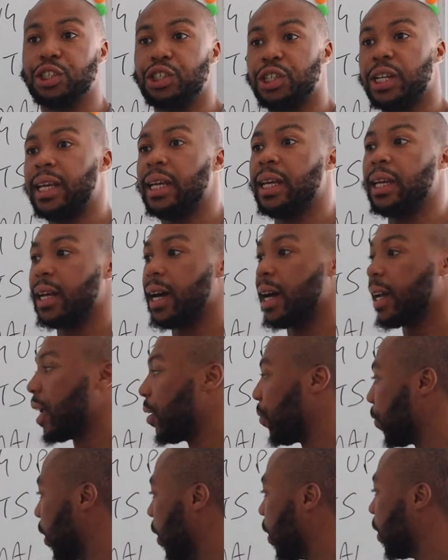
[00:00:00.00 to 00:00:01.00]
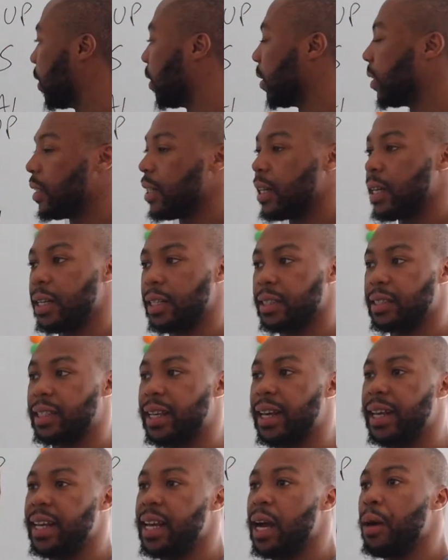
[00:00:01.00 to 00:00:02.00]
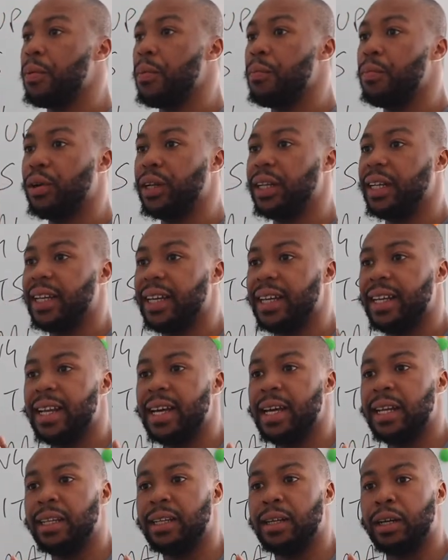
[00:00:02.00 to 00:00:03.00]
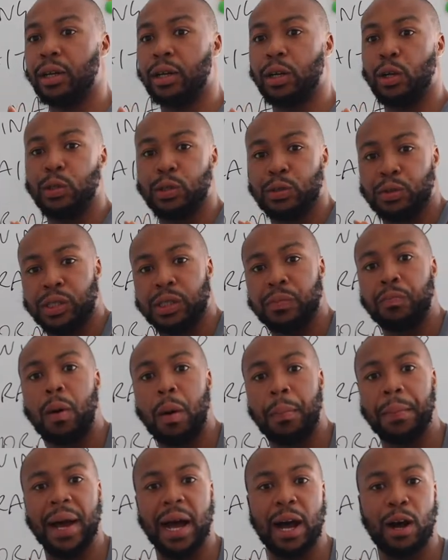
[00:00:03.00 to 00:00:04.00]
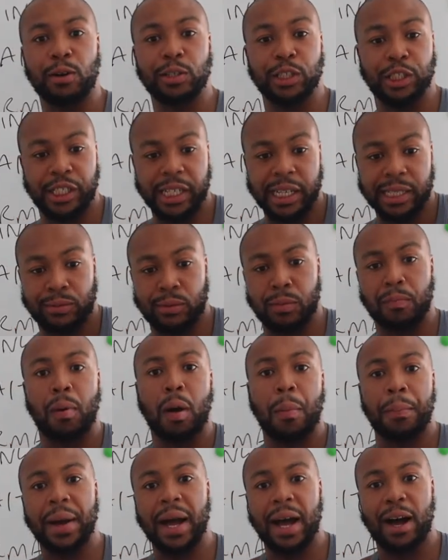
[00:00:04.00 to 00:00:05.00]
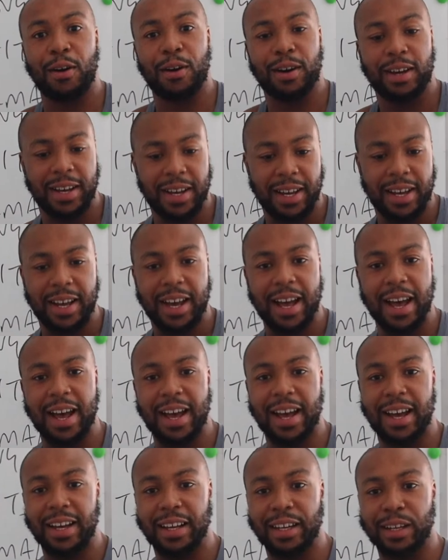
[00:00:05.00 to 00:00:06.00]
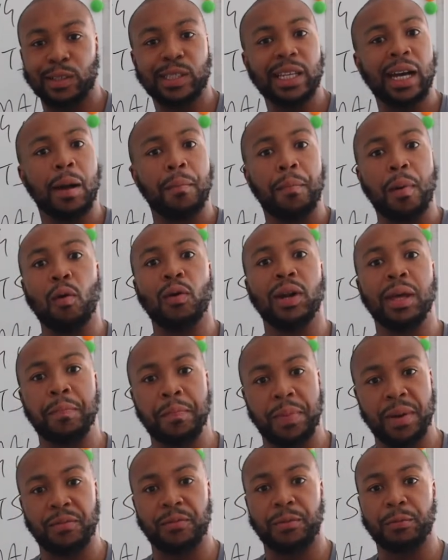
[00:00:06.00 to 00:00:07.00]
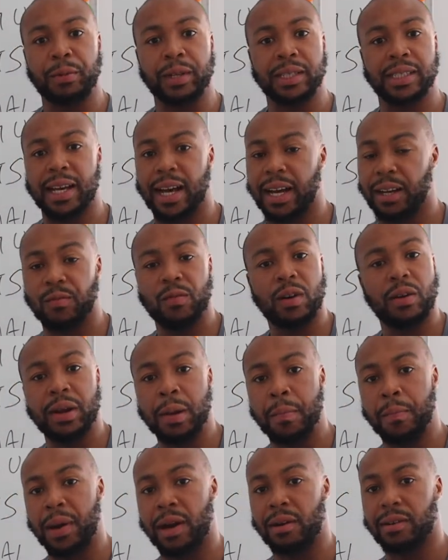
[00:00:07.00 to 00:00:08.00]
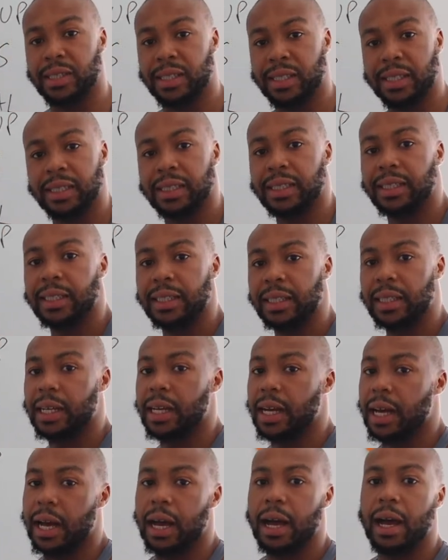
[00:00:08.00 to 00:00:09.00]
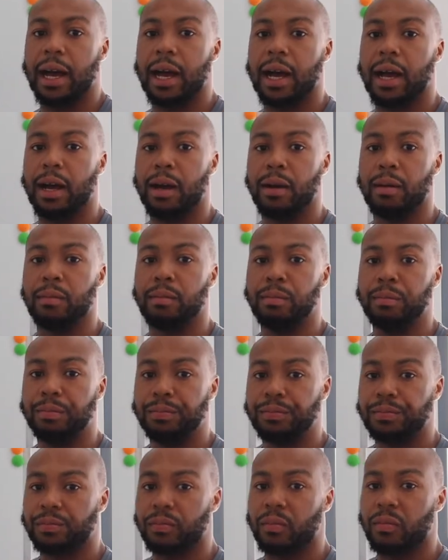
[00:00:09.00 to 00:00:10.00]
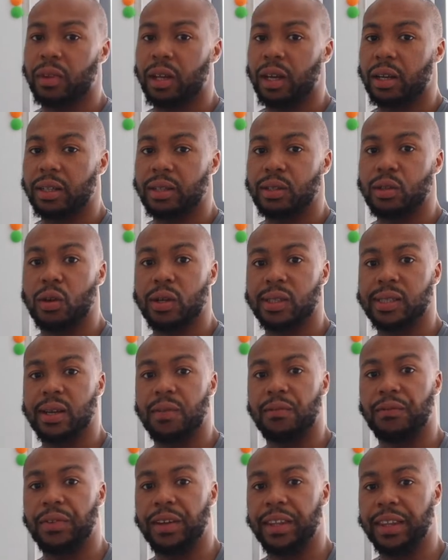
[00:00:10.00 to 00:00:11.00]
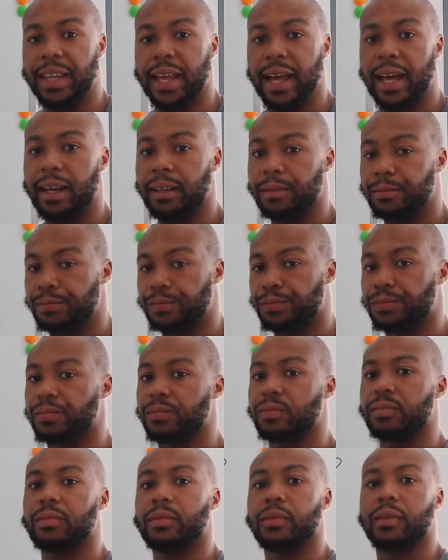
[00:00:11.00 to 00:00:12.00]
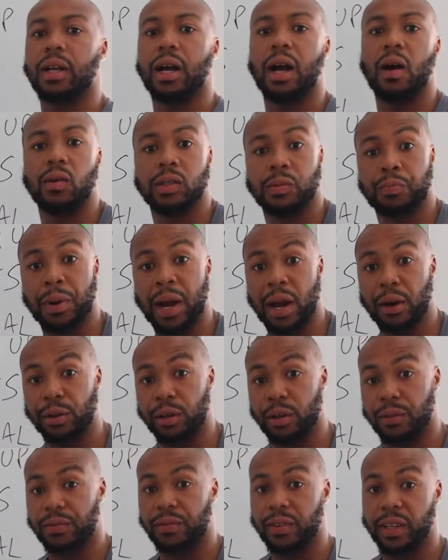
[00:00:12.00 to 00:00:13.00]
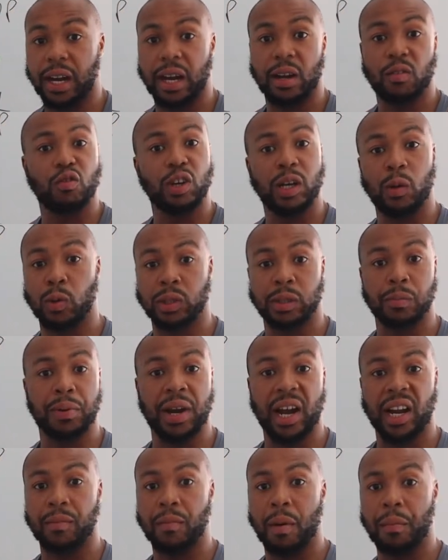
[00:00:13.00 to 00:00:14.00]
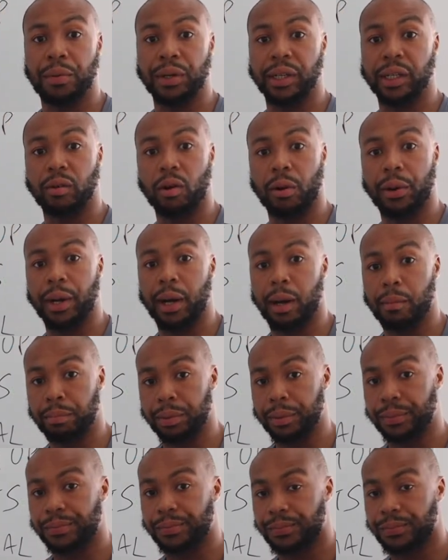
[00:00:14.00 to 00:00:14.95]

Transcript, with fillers: literally I'd have a skinny upper body and then the glutes would just pop out, the jeans would pop out. And it was like a bowling pin from the side, very embarrassing. Um, not something that I was proud of, and I really wasn't proud of my body growing up.